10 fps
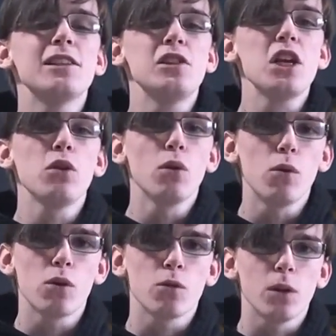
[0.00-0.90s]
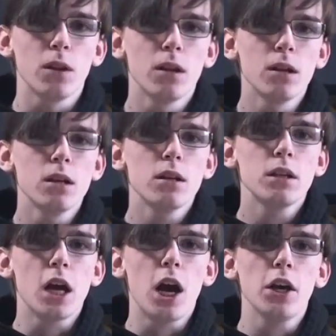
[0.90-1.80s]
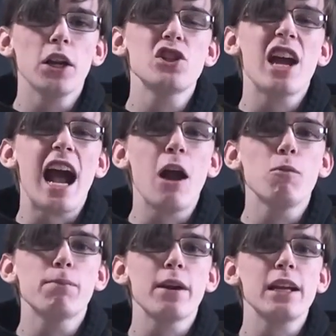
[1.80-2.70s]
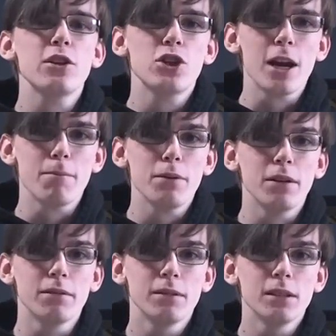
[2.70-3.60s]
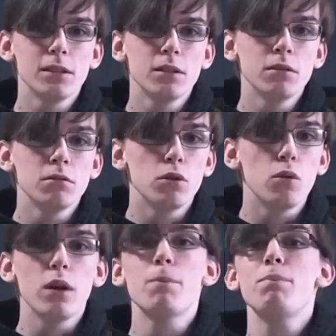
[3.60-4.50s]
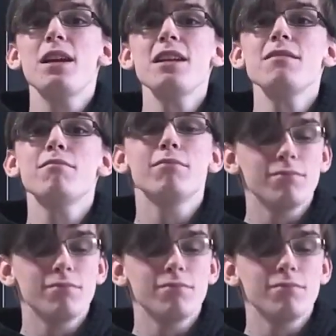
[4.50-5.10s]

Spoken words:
the inaugural Karnage Outbreak Champion. Who will it be?